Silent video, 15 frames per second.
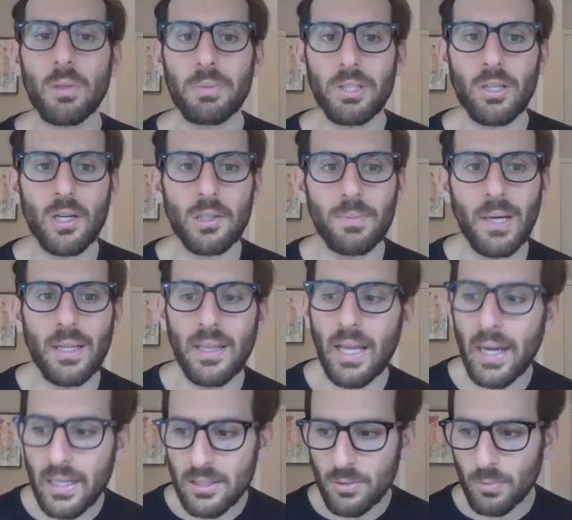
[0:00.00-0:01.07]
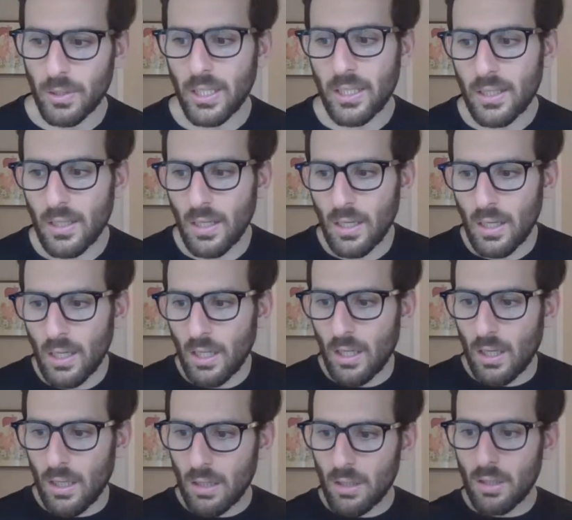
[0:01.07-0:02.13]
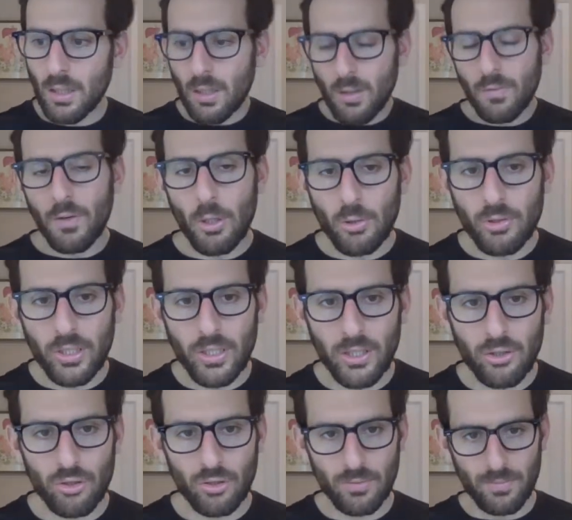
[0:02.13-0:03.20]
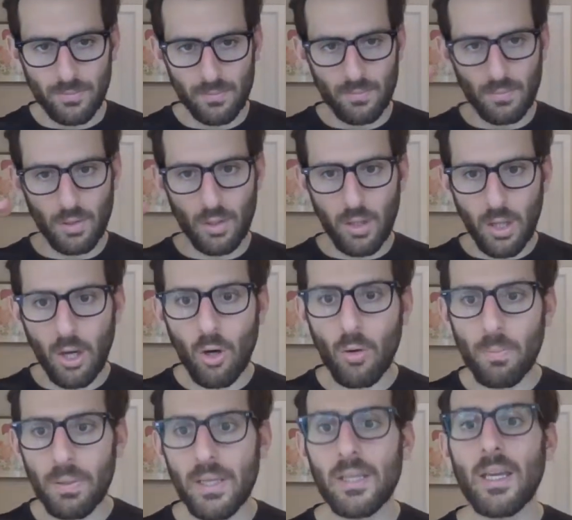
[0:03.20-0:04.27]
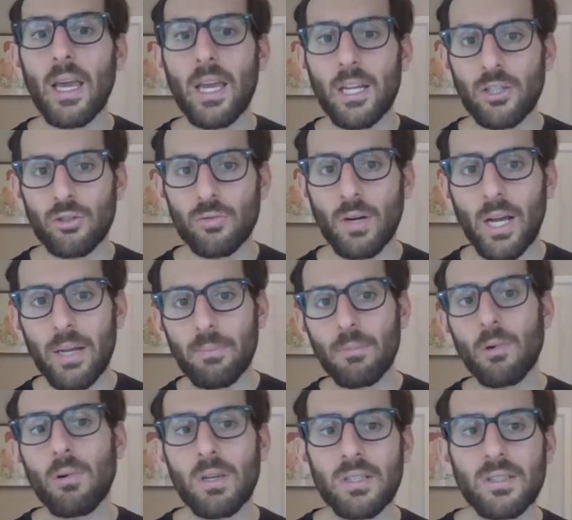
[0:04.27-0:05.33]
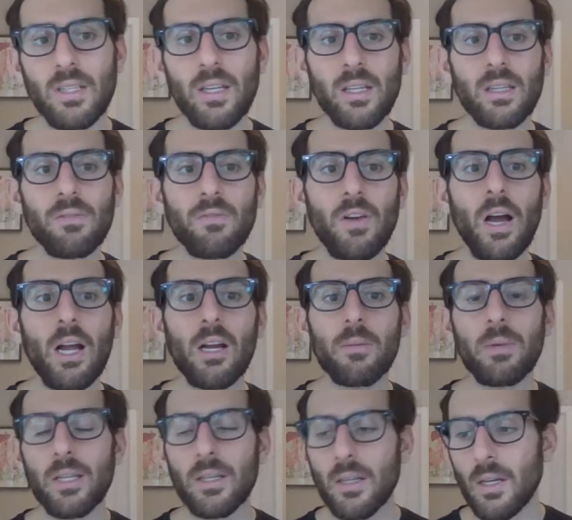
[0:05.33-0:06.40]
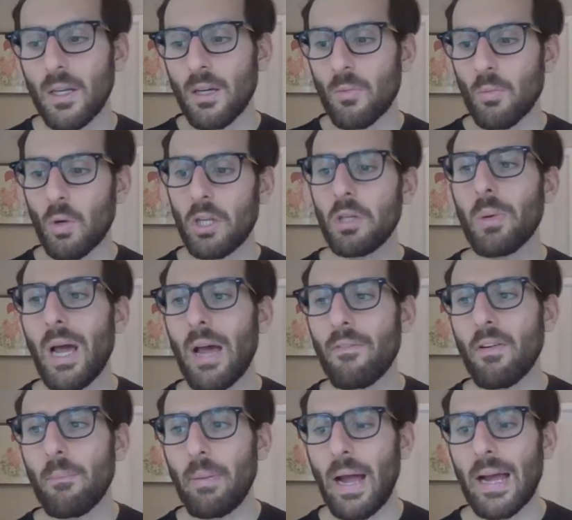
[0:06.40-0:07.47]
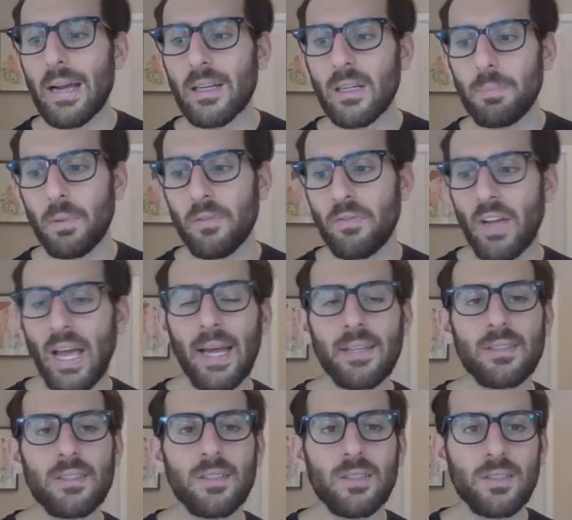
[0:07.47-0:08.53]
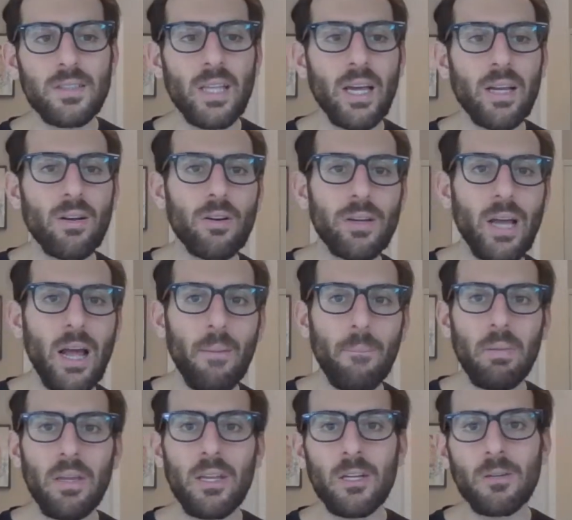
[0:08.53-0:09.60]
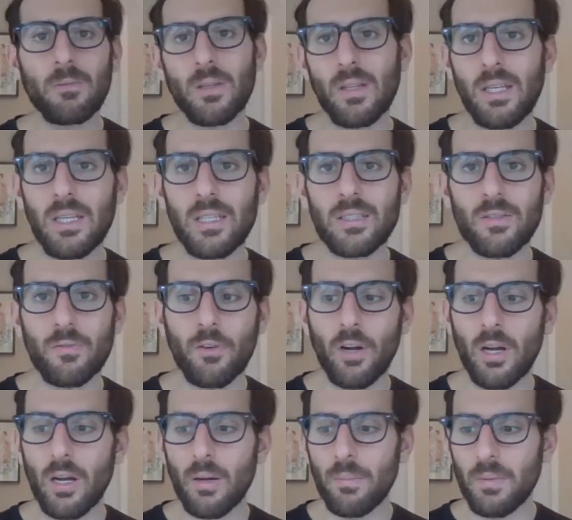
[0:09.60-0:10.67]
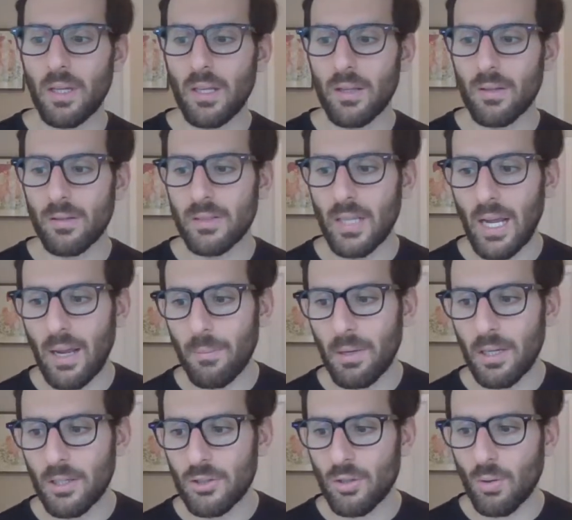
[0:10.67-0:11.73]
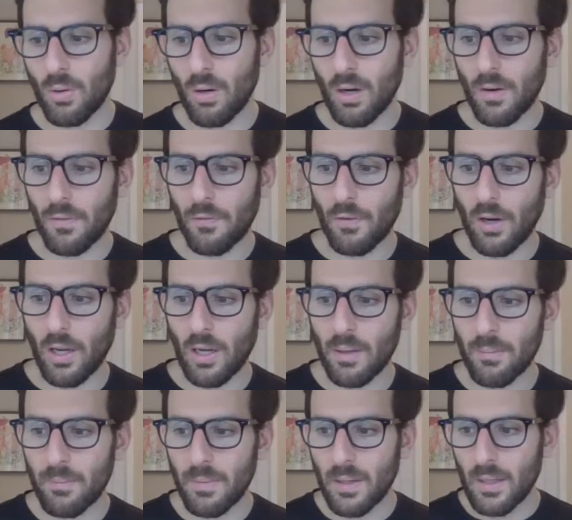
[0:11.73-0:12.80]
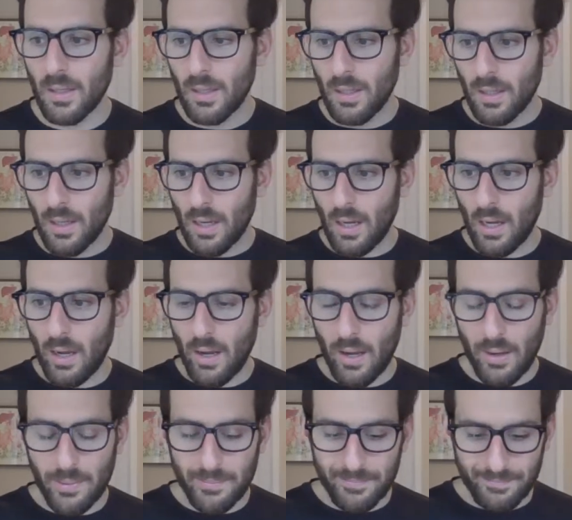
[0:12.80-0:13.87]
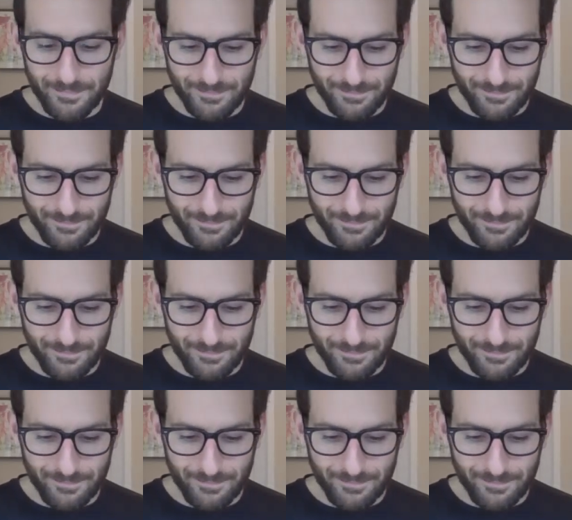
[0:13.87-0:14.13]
what we talked about last week, low voltage, low pH, right? More acidic environment. When you have a backup of acids that are not being released from either damage or from um,